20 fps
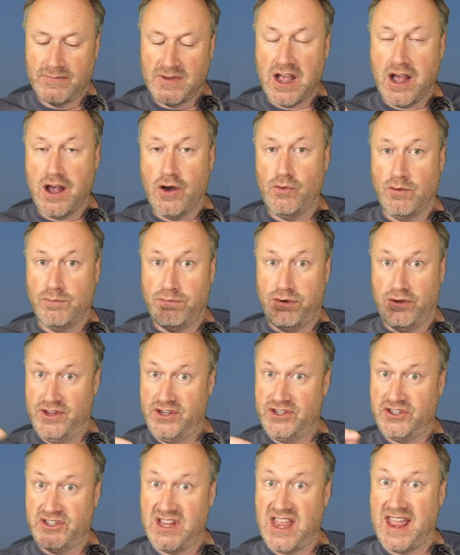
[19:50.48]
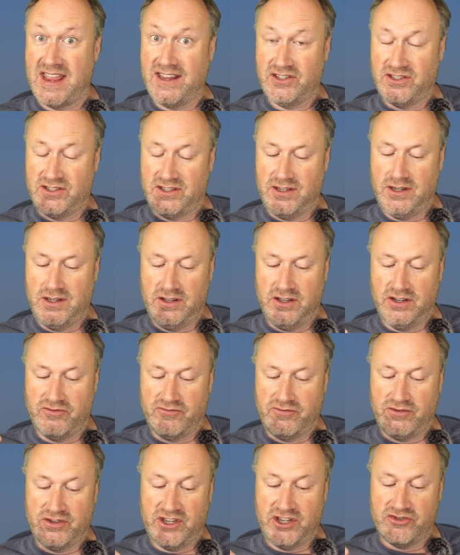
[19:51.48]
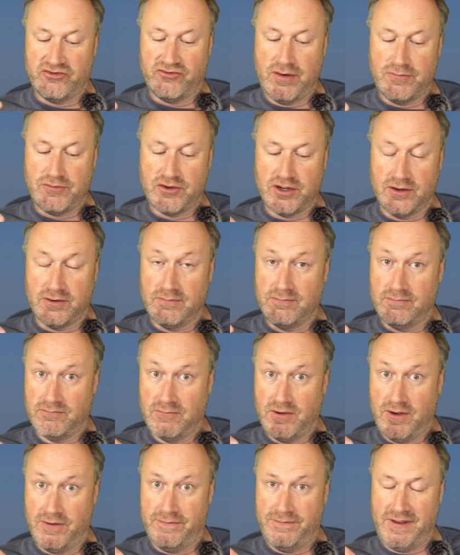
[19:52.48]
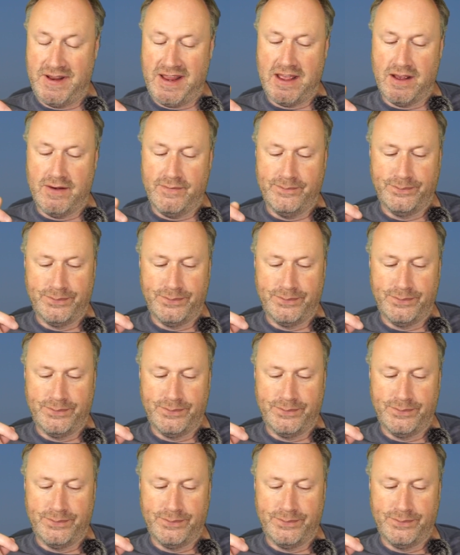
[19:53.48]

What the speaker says: I will put this text in the description of the video.